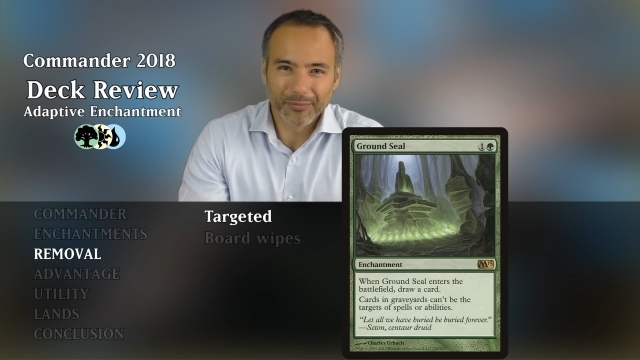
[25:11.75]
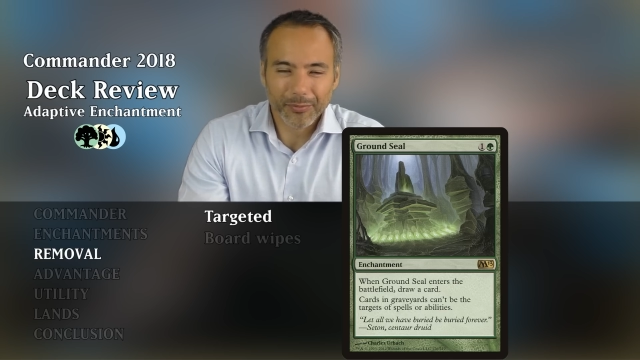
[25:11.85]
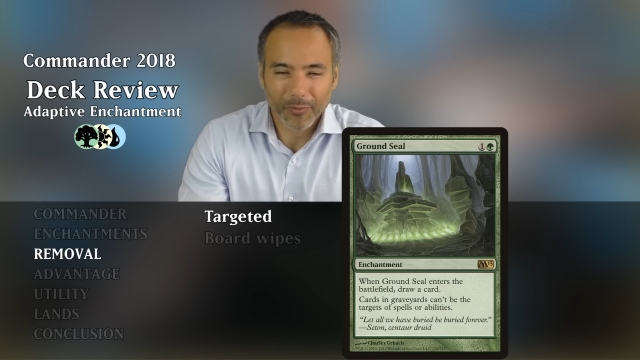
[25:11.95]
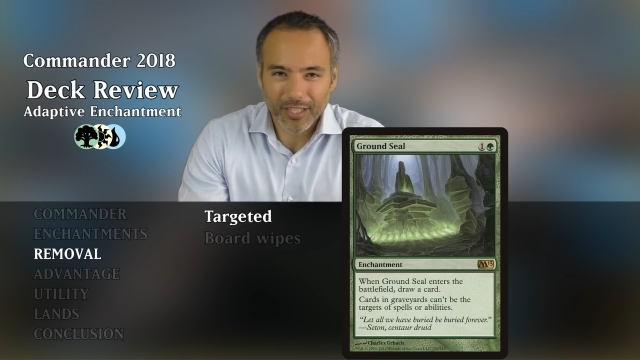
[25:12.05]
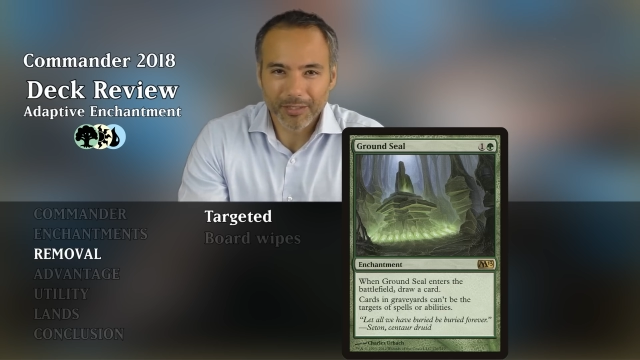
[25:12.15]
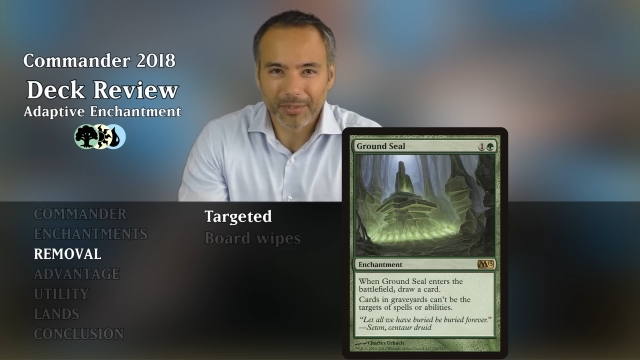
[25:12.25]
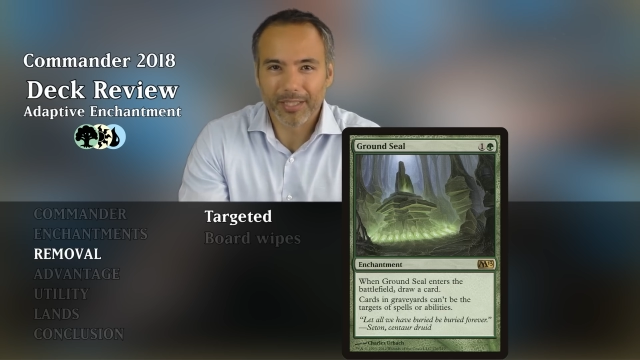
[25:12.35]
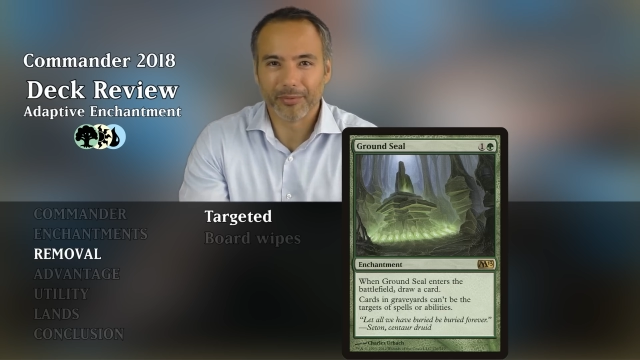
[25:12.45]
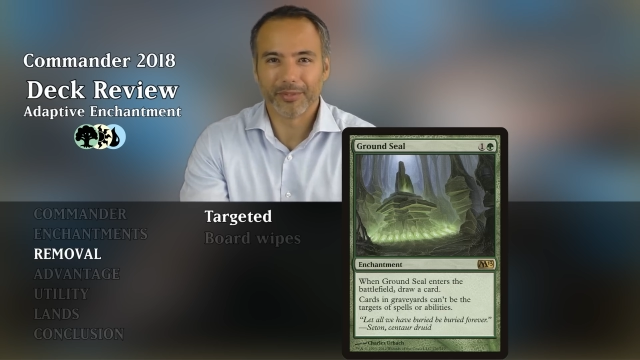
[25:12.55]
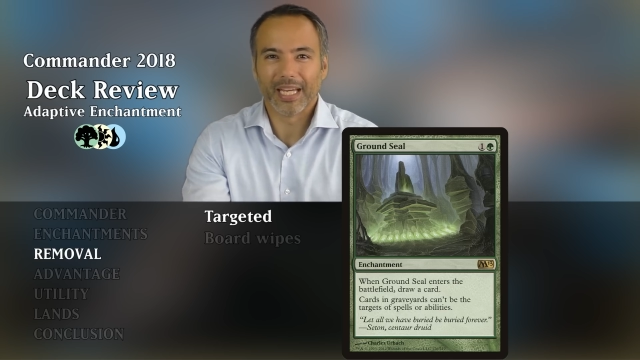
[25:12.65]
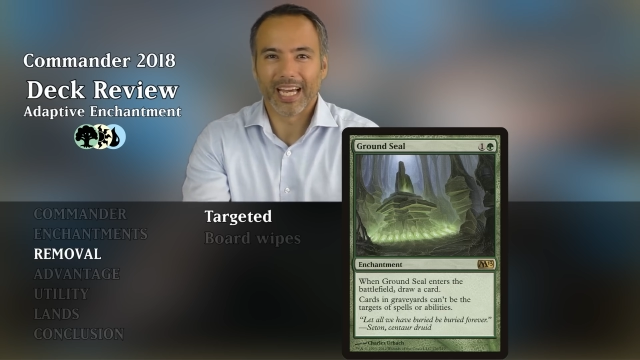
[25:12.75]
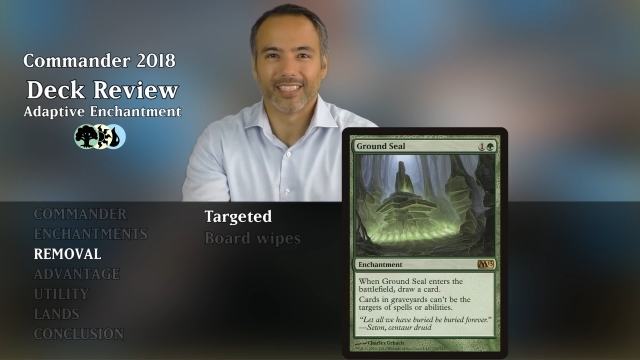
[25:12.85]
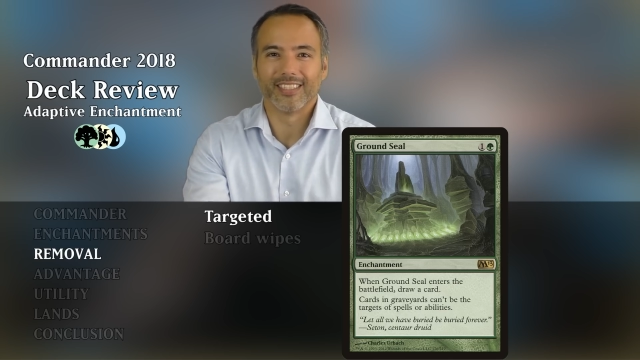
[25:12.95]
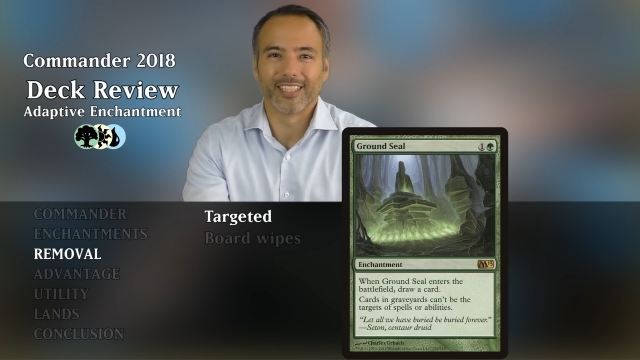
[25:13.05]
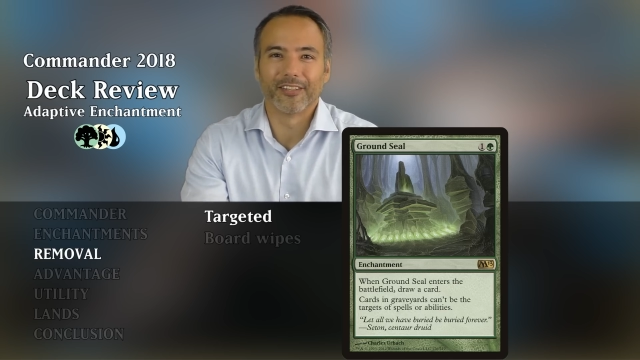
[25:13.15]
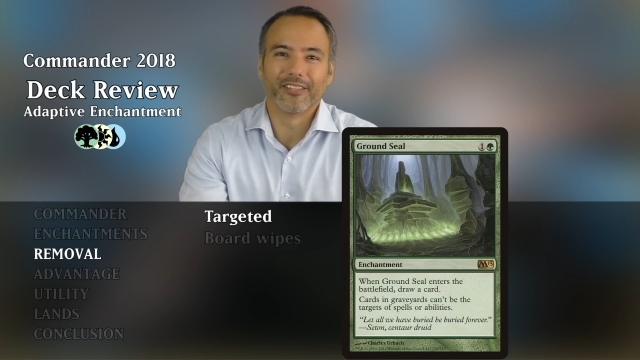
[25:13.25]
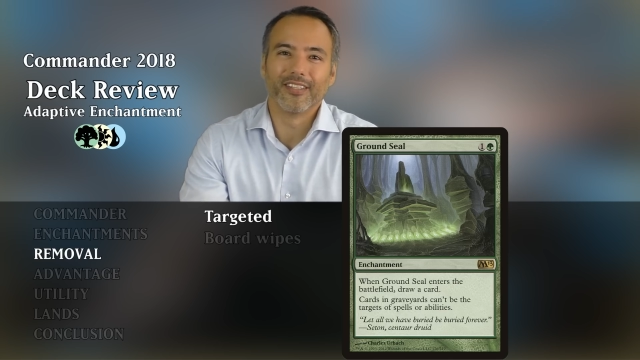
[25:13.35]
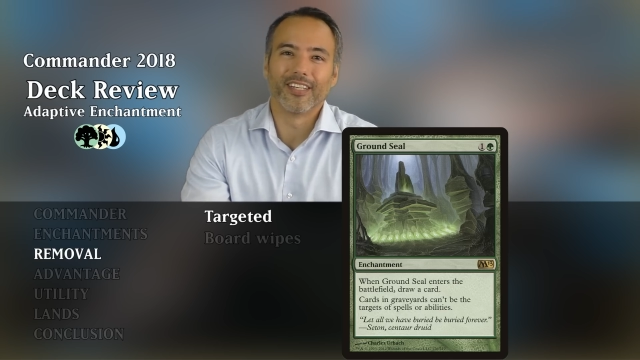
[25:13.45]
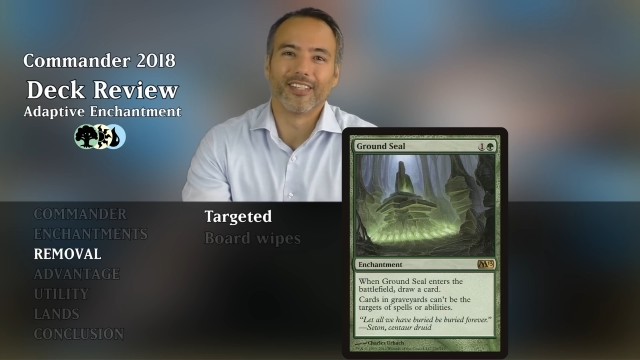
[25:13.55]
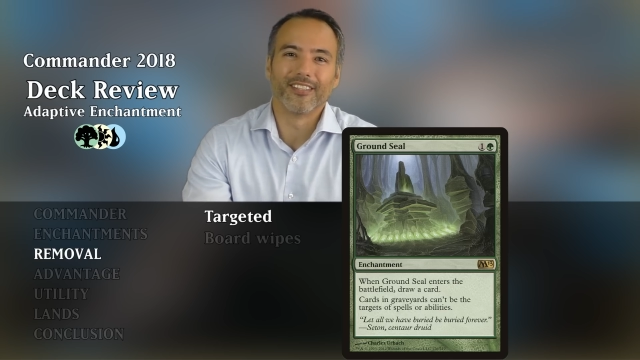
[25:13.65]
We want to be able to access
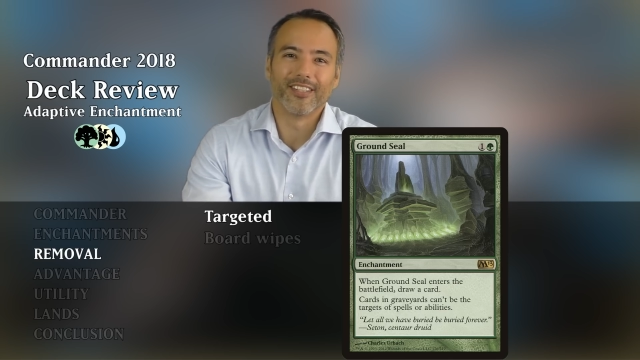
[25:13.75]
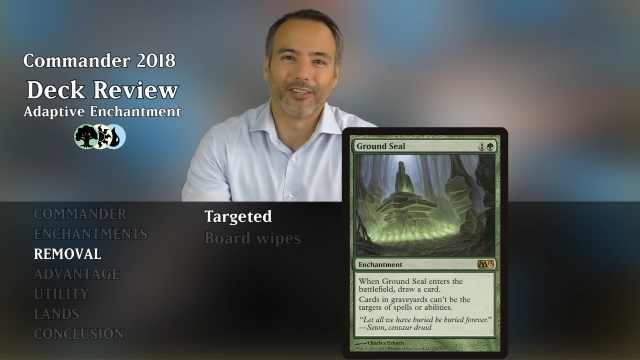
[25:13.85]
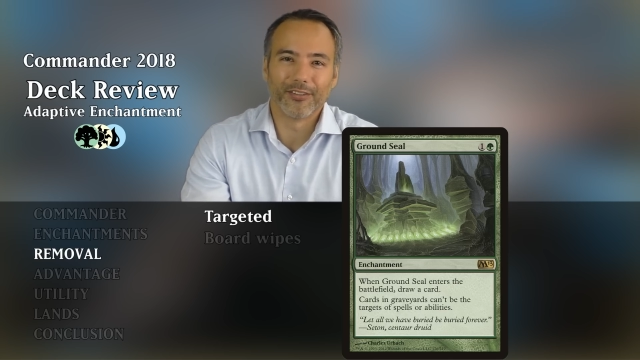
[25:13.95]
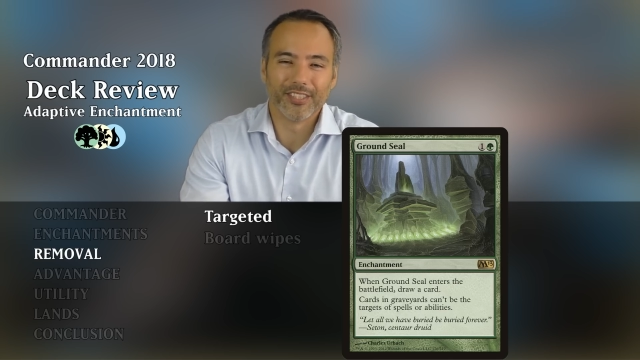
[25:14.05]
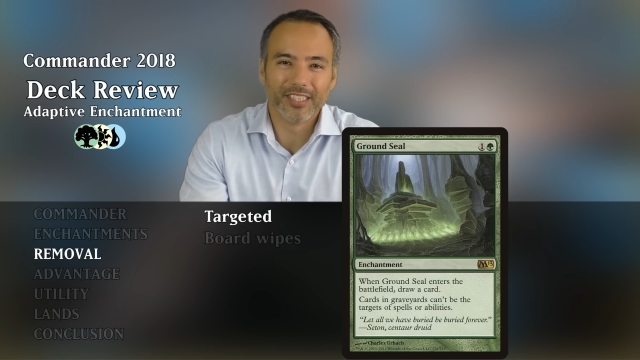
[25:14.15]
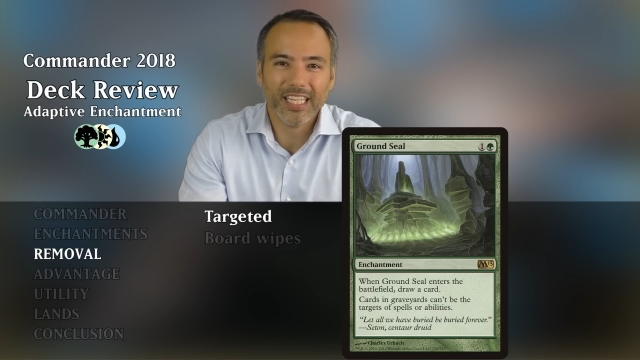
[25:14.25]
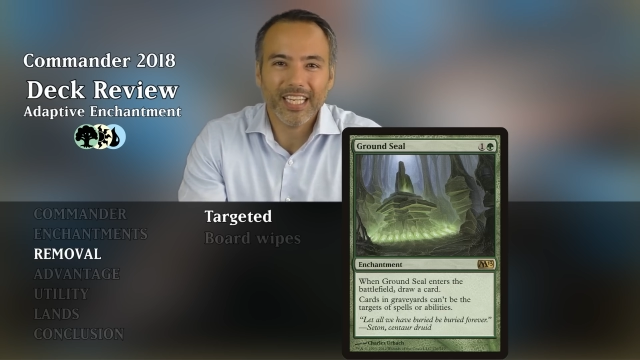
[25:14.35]
our auras